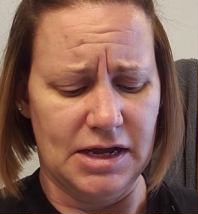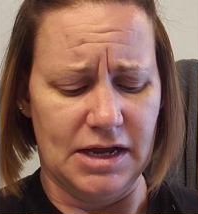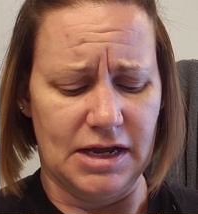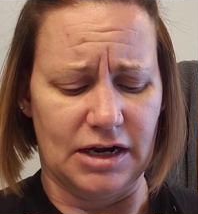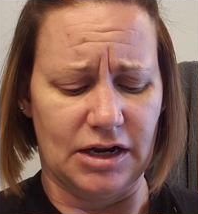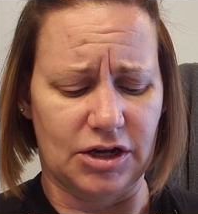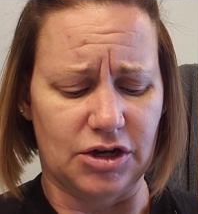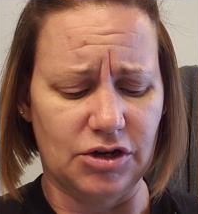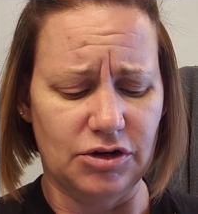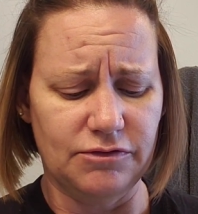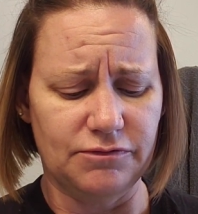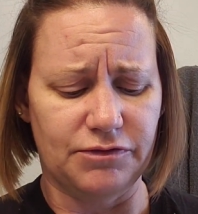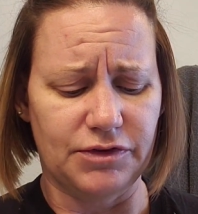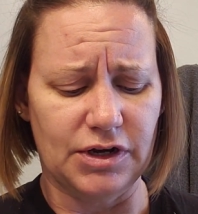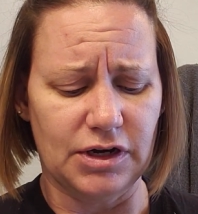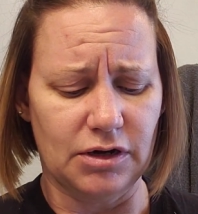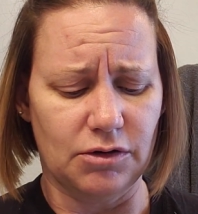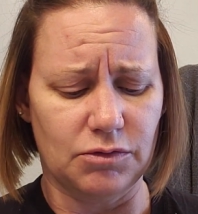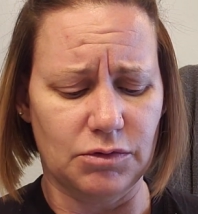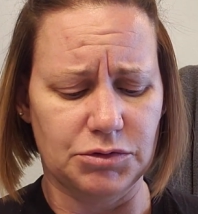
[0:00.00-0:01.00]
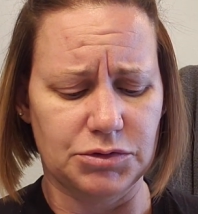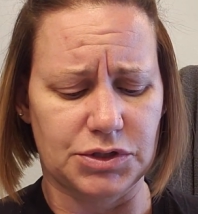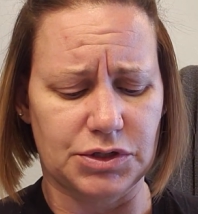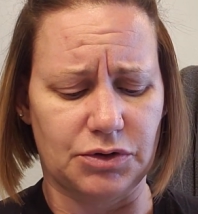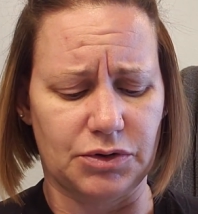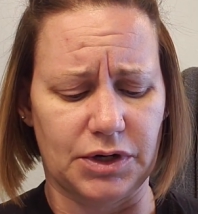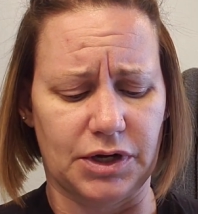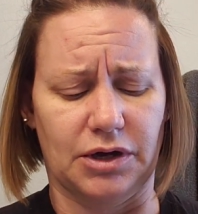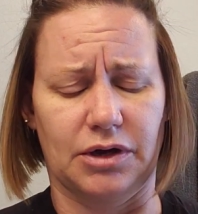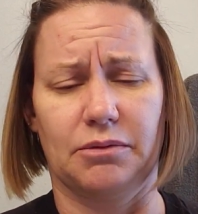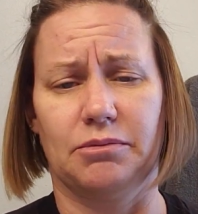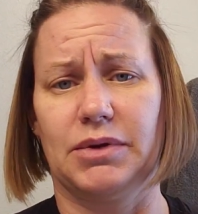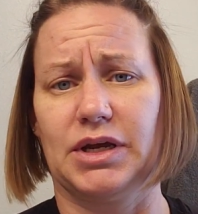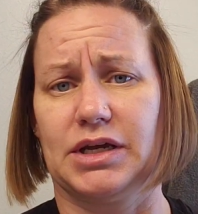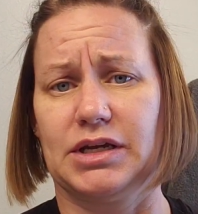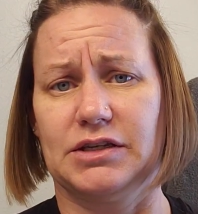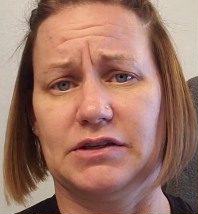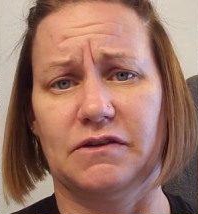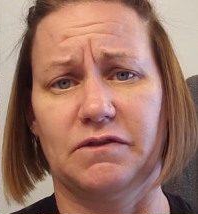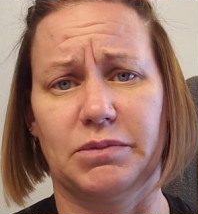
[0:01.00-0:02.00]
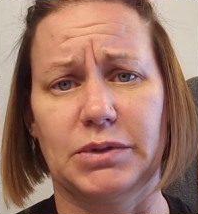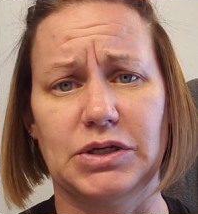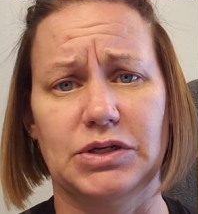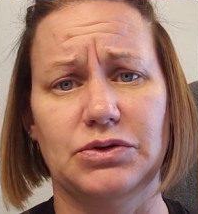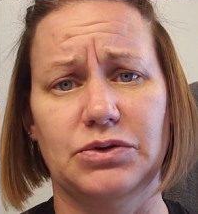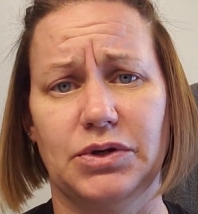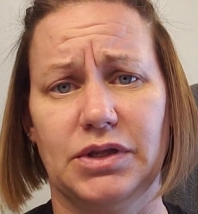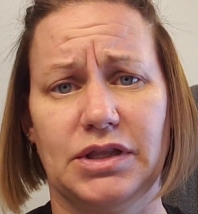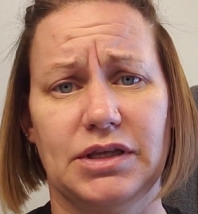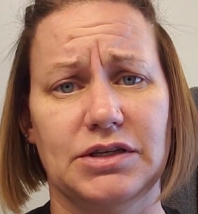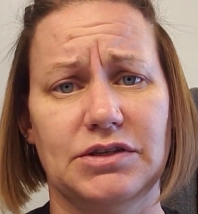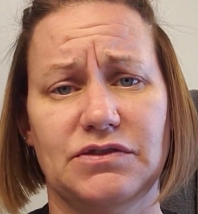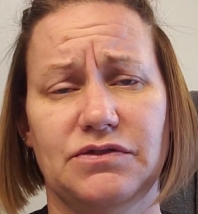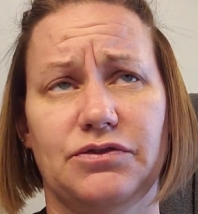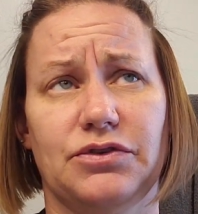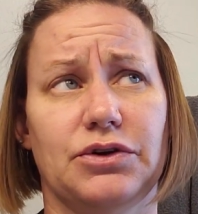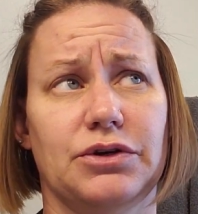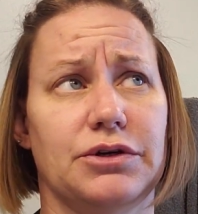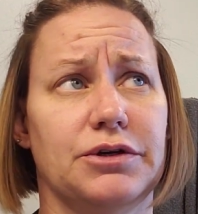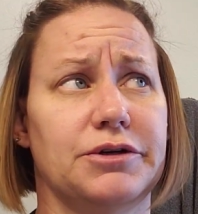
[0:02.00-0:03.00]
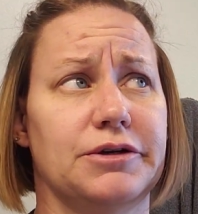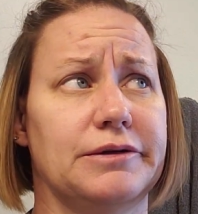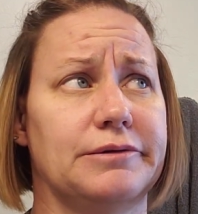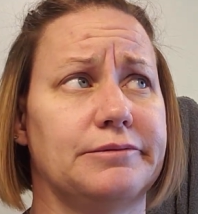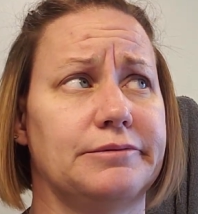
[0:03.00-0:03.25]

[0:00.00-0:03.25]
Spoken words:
and I couldn't figure out what was going on because I've been doing this for